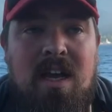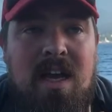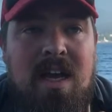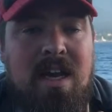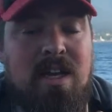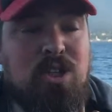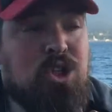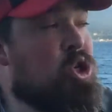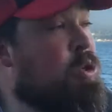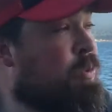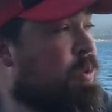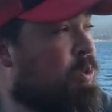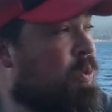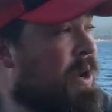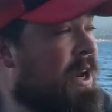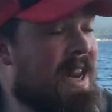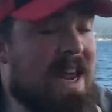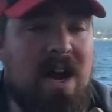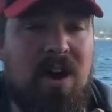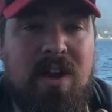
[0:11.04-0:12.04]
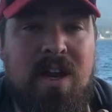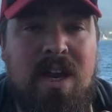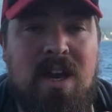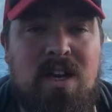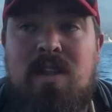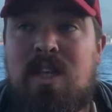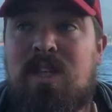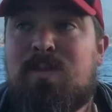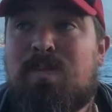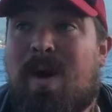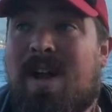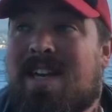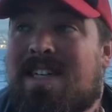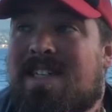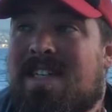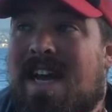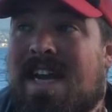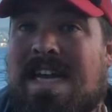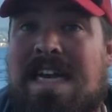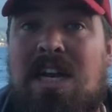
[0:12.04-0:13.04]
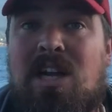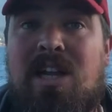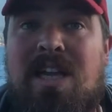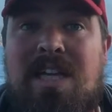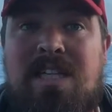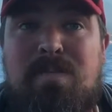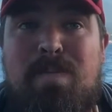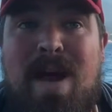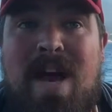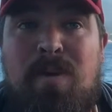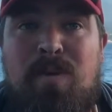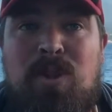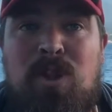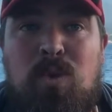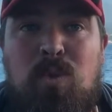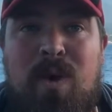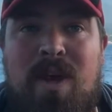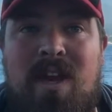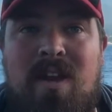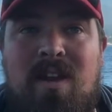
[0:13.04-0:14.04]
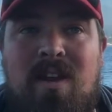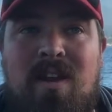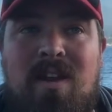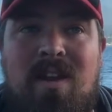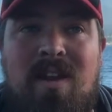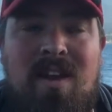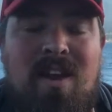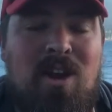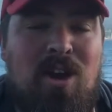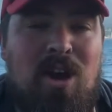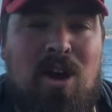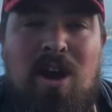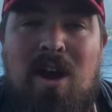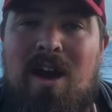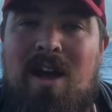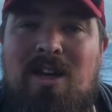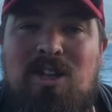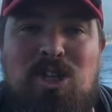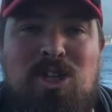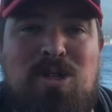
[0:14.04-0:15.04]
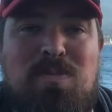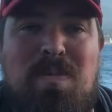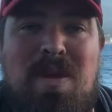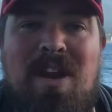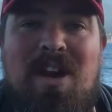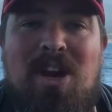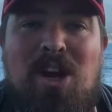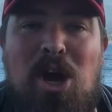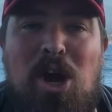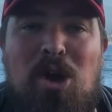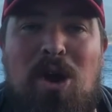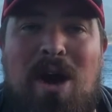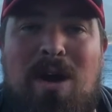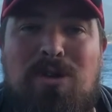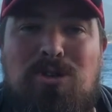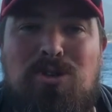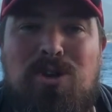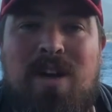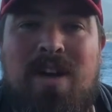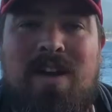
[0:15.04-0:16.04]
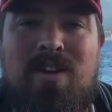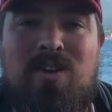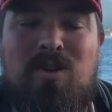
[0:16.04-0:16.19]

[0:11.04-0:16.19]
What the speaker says: It is super windy out here. This spot is not nearly as bad with the wind. Just a minute ago, I was trying to